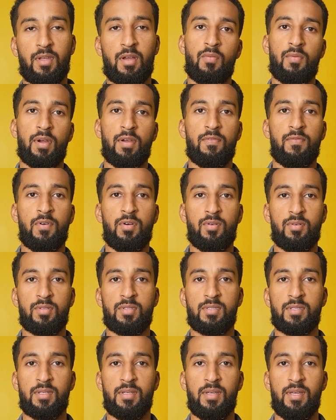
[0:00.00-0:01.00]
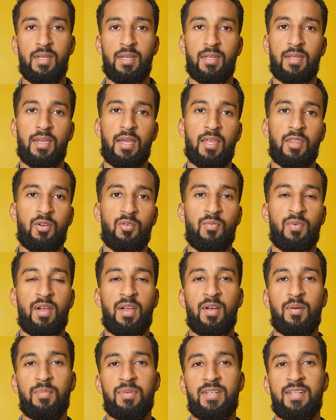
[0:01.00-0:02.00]
All right, folks, gather
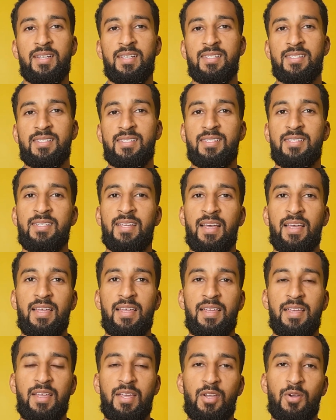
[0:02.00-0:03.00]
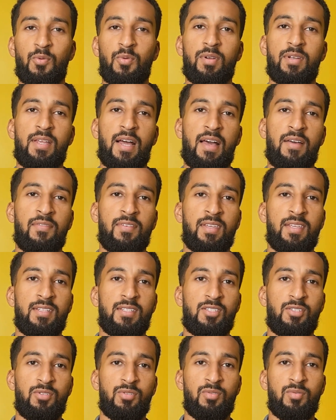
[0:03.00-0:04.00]
around because today we're diving
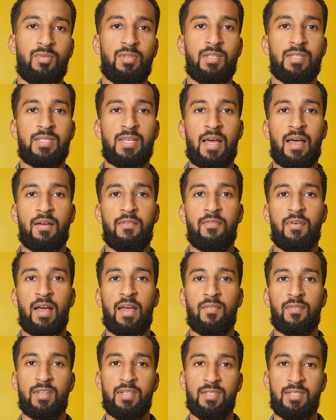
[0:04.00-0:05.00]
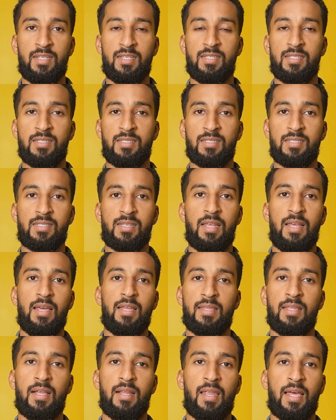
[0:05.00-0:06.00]
into the top 5 conditions
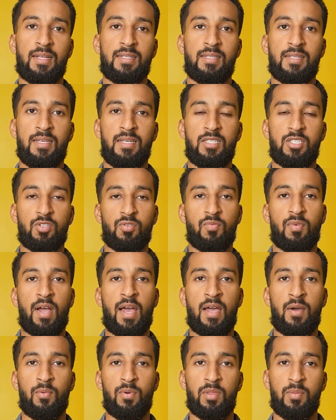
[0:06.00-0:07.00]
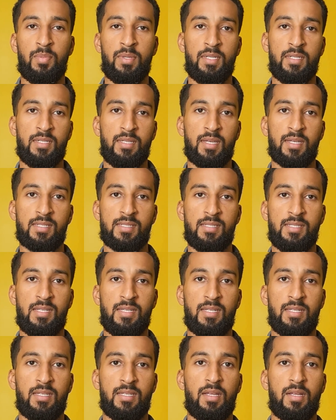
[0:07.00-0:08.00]
that like to hitch a ride with
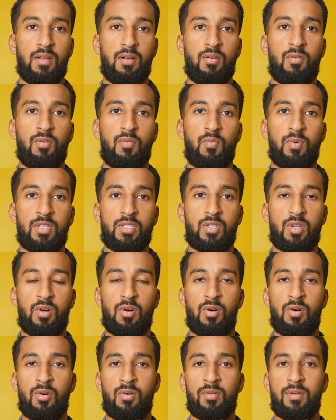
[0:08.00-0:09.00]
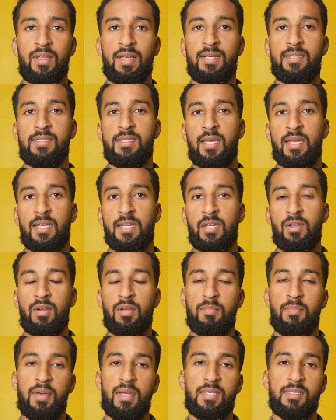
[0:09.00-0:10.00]
PTSD on what's called a
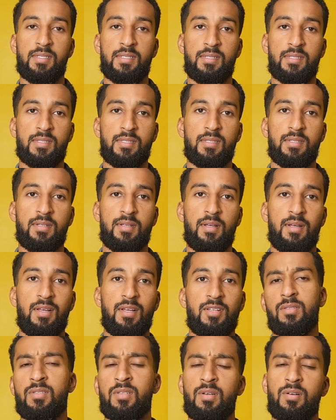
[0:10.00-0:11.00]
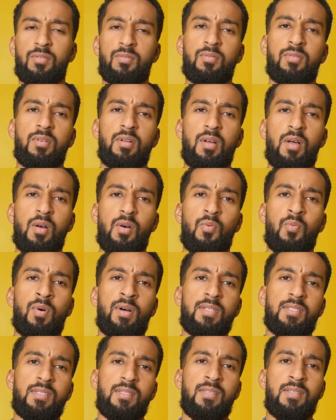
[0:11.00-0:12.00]
secondary basis. So,
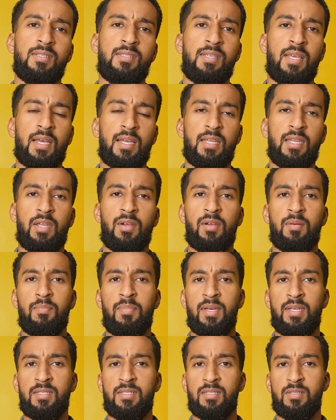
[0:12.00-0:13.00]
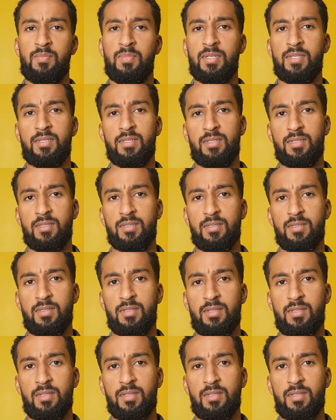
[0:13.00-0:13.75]
what's this secondary basis business?